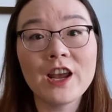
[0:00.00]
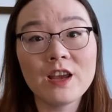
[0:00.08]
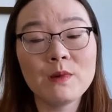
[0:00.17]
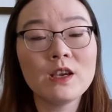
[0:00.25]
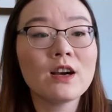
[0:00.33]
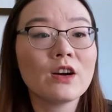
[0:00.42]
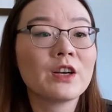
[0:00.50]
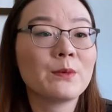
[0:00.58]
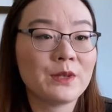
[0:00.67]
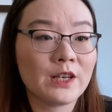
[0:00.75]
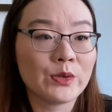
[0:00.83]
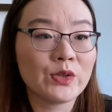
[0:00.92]
Amy got her
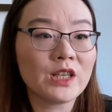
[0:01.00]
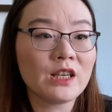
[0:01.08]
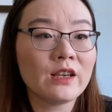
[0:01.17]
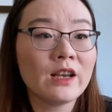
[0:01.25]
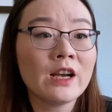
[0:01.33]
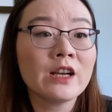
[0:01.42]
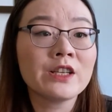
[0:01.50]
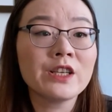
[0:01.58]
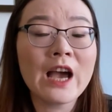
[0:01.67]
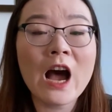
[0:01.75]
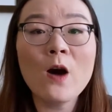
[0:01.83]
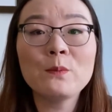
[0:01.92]
PhD, she
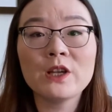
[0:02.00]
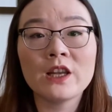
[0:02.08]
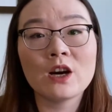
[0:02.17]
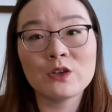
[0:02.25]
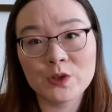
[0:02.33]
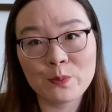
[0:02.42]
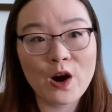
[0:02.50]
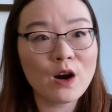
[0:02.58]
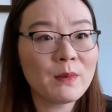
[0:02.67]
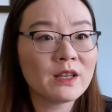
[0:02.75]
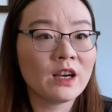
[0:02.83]
helped in our department